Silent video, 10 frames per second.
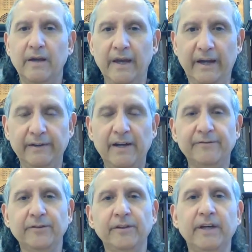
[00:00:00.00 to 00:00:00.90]
And good
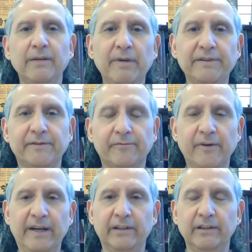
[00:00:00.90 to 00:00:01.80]
afternoon again, Master
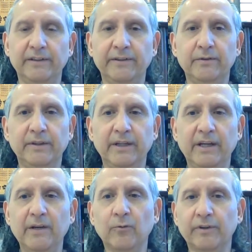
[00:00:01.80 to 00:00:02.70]
Frank Galindo
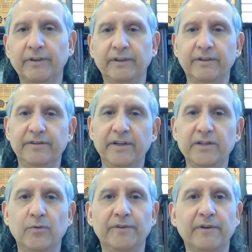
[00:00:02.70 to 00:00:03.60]
again. We're going to
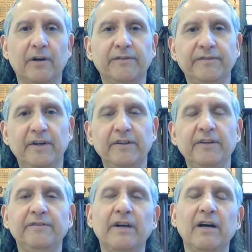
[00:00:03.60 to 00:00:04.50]
continue with our
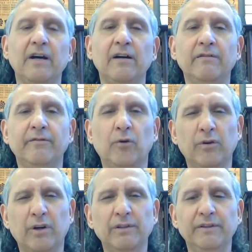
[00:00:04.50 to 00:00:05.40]
studies of,
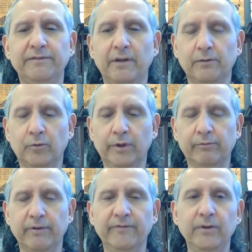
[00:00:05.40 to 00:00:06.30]
or at least our
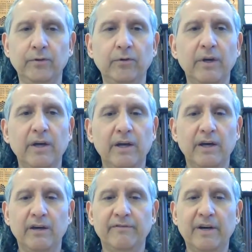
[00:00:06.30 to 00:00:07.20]
quick review
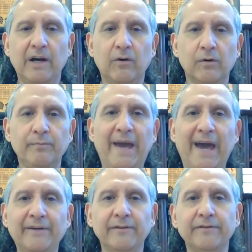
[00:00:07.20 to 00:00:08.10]
of our
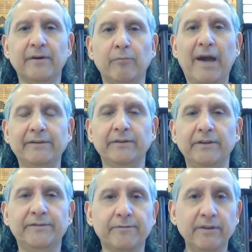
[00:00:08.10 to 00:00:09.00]
patterns, our pattern
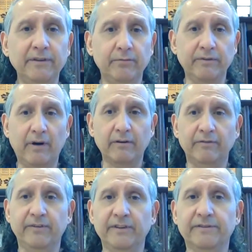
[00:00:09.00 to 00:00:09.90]
histories. We've already
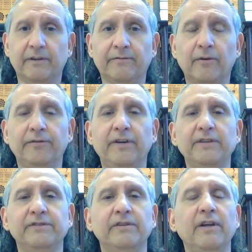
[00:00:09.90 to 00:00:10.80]
finished our first
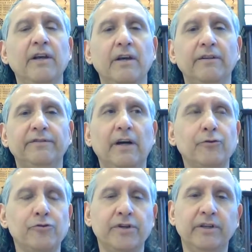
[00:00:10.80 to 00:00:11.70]
session,
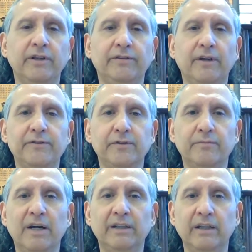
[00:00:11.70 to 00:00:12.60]
Saju Jidigi, Saju
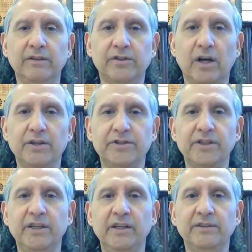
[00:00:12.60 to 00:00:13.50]
Maki,
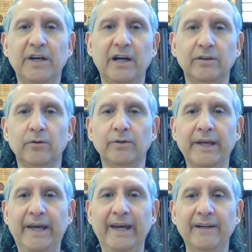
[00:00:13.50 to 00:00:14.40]
Chanji, Joong-Goon,
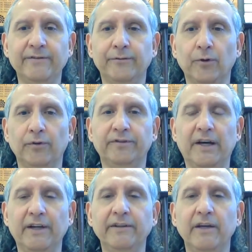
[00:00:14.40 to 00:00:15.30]
and
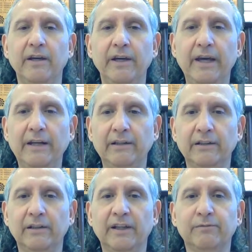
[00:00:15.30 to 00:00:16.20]
Dosan. And a
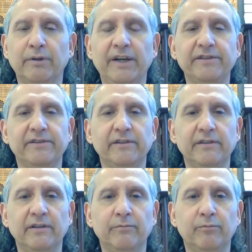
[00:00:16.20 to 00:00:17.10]
little explanation,
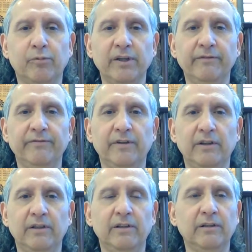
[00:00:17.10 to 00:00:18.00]
a brief
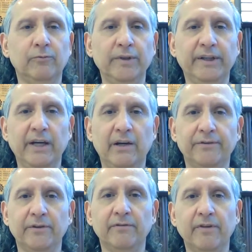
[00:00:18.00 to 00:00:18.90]

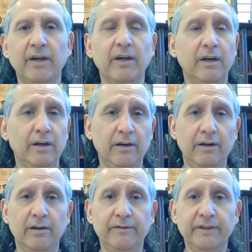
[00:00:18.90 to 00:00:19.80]
recount of
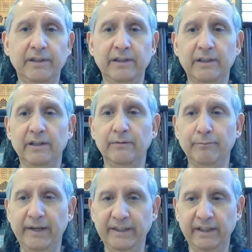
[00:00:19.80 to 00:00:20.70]
the
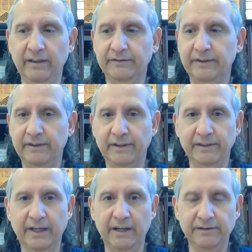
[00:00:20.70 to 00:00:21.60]
meanings and
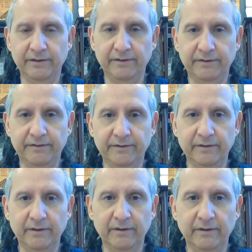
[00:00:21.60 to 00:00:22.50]
indications
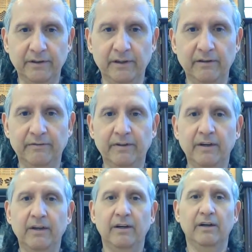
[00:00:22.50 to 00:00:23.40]
of
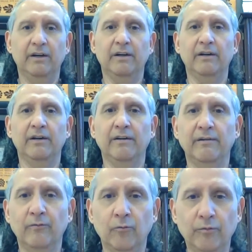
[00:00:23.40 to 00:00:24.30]

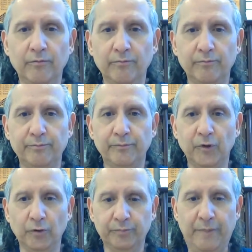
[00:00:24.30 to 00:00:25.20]

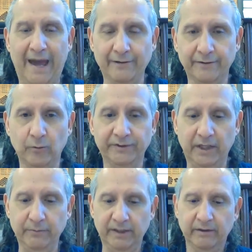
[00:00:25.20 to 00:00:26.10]
those patterns and what
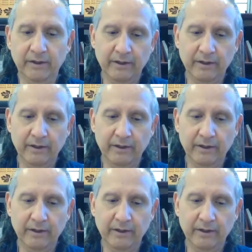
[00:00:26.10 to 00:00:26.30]
they mean.